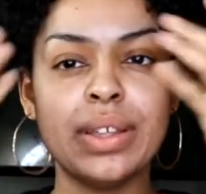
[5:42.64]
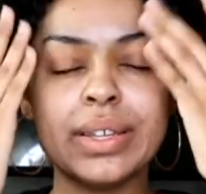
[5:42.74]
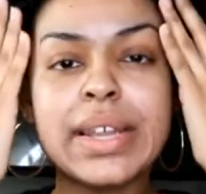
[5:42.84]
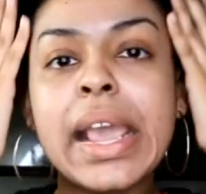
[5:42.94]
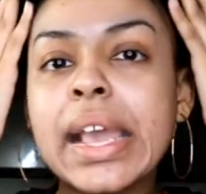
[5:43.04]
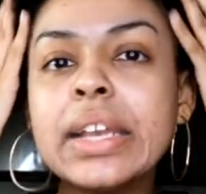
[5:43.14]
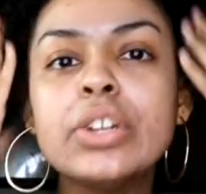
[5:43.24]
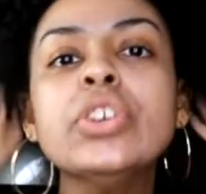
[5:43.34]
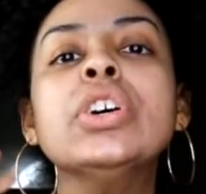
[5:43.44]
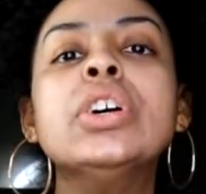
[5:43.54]
tan
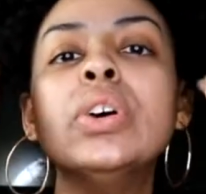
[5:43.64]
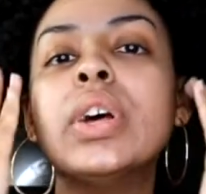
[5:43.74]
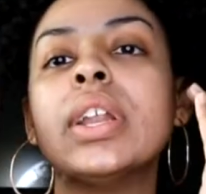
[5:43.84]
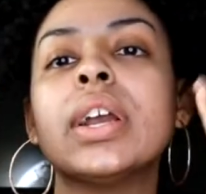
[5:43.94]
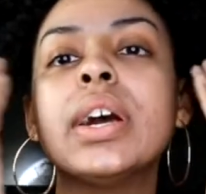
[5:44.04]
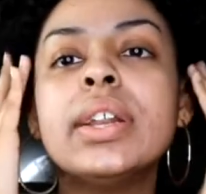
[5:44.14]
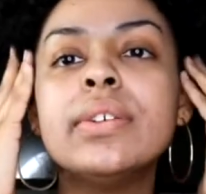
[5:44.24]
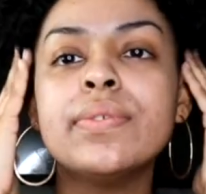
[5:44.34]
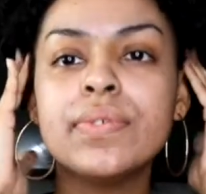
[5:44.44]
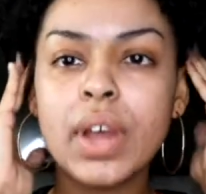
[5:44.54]
girl, and
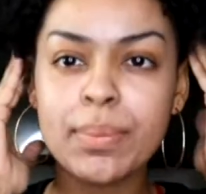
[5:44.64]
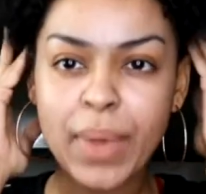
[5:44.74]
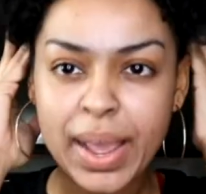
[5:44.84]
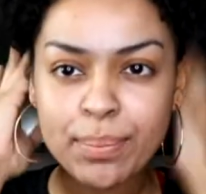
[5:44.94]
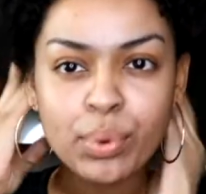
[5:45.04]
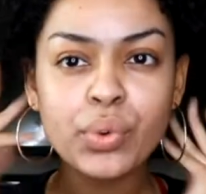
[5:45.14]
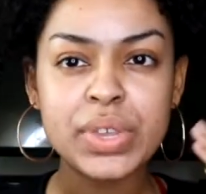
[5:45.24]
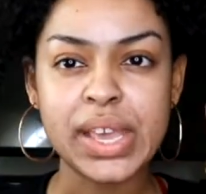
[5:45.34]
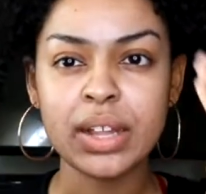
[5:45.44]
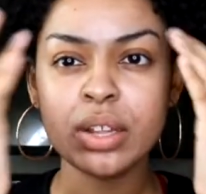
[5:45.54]
I pull
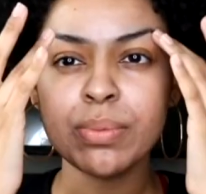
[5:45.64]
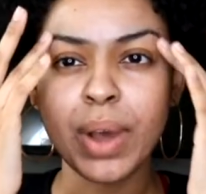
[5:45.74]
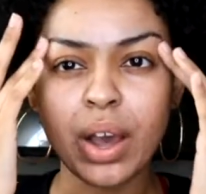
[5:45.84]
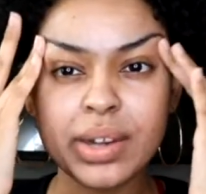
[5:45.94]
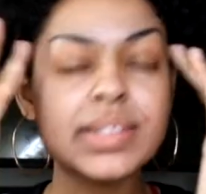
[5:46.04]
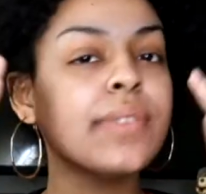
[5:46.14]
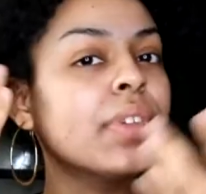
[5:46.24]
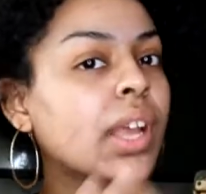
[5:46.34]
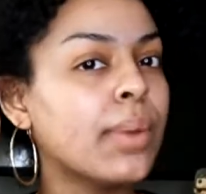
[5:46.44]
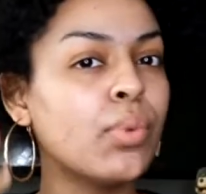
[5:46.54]
yellow, but honestly I
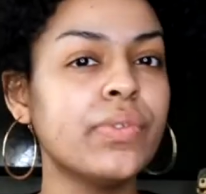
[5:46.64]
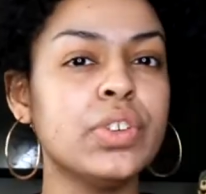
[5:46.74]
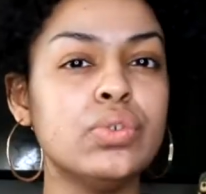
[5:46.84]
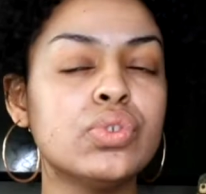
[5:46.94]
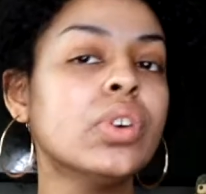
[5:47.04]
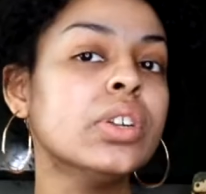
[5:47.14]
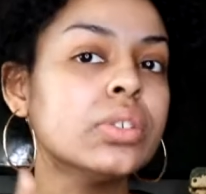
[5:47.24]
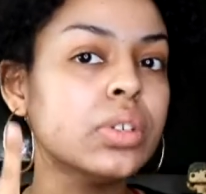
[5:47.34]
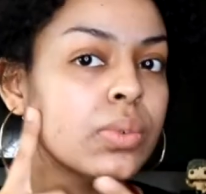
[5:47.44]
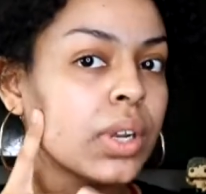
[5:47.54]
feel like I'm more of a neutral
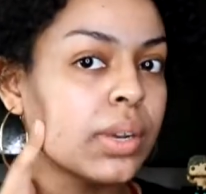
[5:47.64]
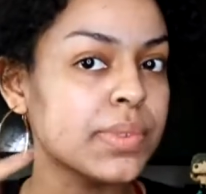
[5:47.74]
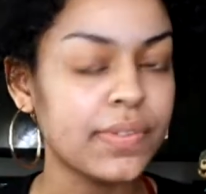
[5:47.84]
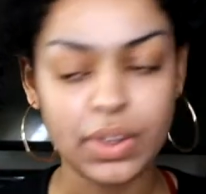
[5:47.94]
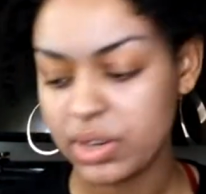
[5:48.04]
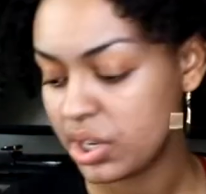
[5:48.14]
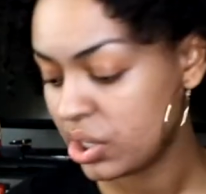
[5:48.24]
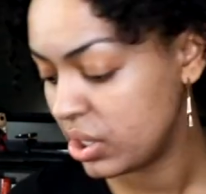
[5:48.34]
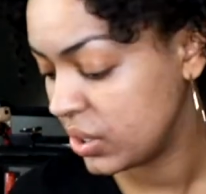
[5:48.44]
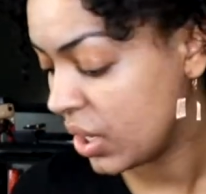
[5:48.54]
undertone when it comes to
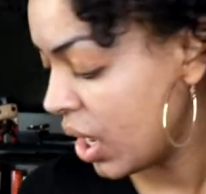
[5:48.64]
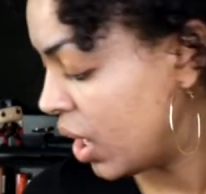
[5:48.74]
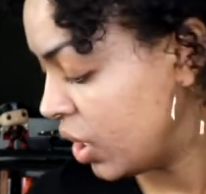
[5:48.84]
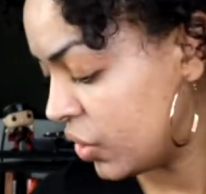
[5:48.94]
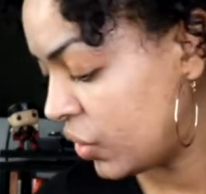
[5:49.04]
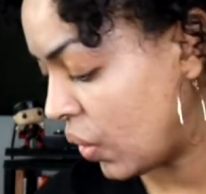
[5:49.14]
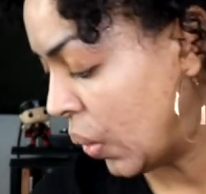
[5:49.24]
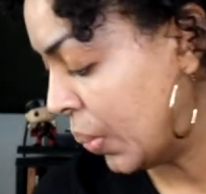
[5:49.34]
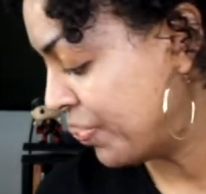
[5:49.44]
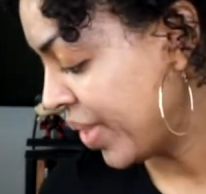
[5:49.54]
foundations.
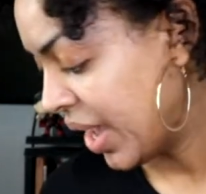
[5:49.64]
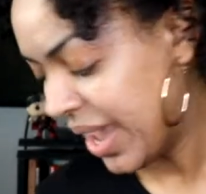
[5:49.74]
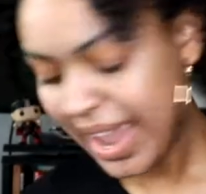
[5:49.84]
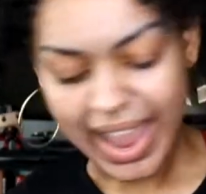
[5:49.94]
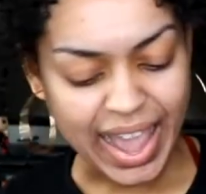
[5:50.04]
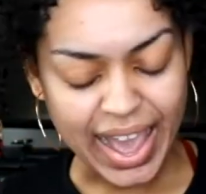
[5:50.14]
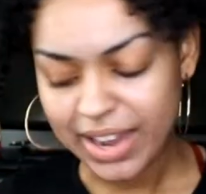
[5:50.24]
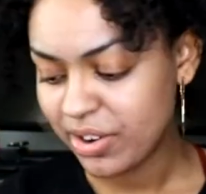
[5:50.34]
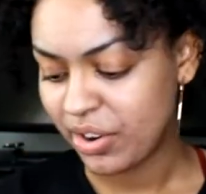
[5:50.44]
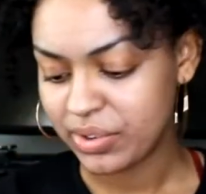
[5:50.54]
So I
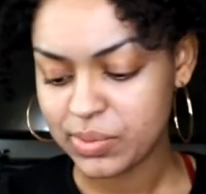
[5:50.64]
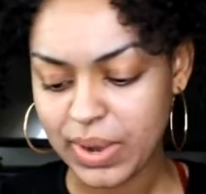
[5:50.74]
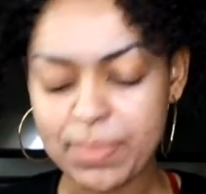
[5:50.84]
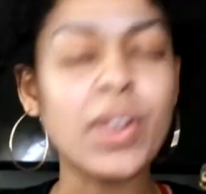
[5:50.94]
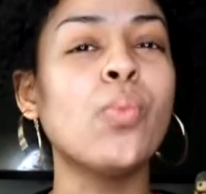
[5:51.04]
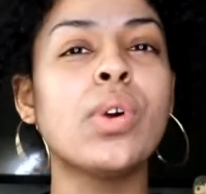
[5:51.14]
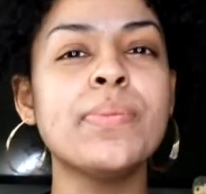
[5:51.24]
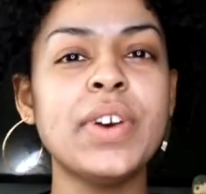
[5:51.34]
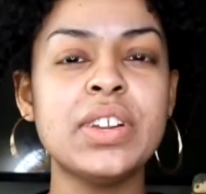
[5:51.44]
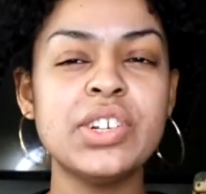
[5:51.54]
don't know, because when I pick warm
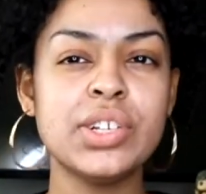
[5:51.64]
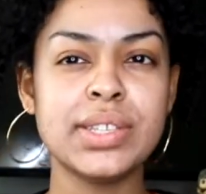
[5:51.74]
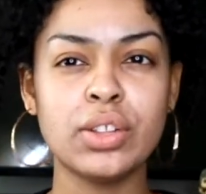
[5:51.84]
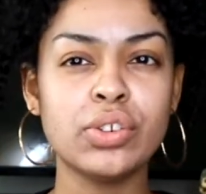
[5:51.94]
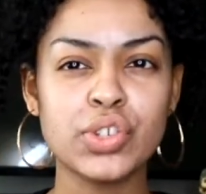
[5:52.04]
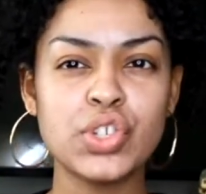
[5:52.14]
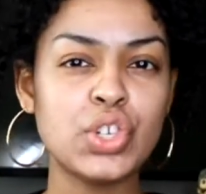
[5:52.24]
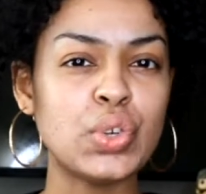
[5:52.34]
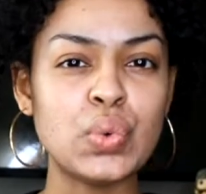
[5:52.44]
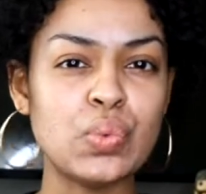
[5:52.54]
foundations it looks
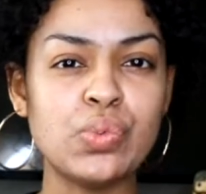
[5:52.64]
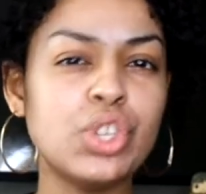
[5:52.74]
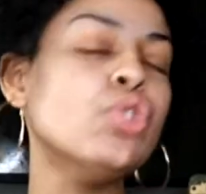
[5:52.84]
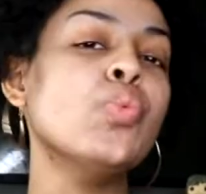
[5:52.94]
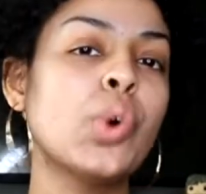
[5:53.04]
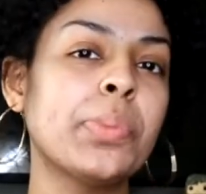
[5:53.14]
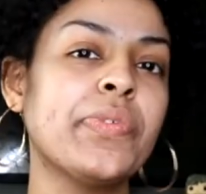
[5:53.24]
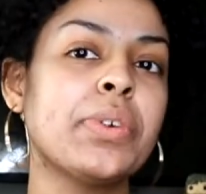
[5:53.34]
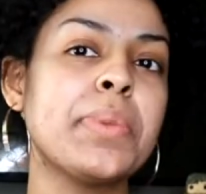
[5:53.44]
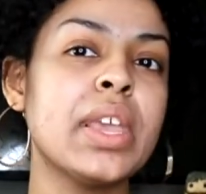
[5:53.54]
too warm
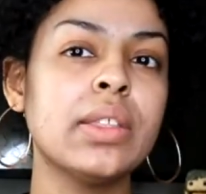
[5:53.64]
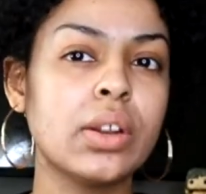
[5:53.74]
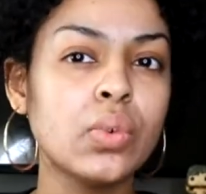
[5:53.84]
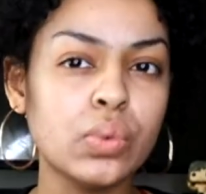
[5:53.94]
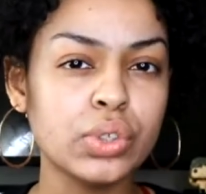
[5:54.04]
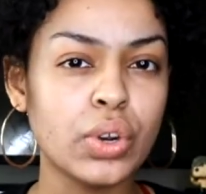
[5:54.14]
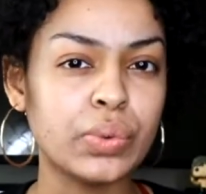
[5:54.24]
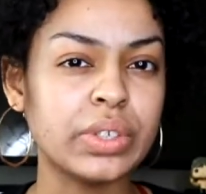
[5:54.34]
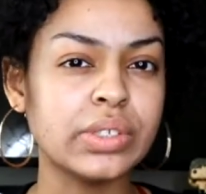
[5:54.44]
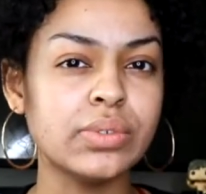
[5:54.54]
for me, and then cool tone
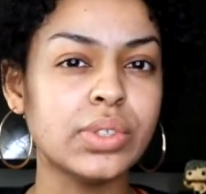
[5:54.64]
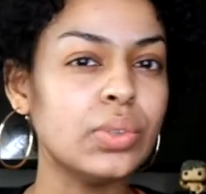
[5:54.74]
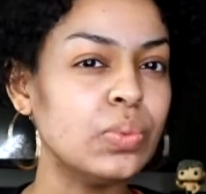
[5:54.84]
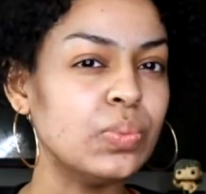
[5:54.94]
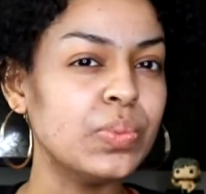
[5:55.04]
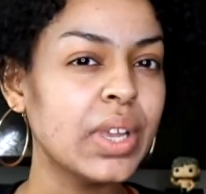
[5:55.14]
looks a little too,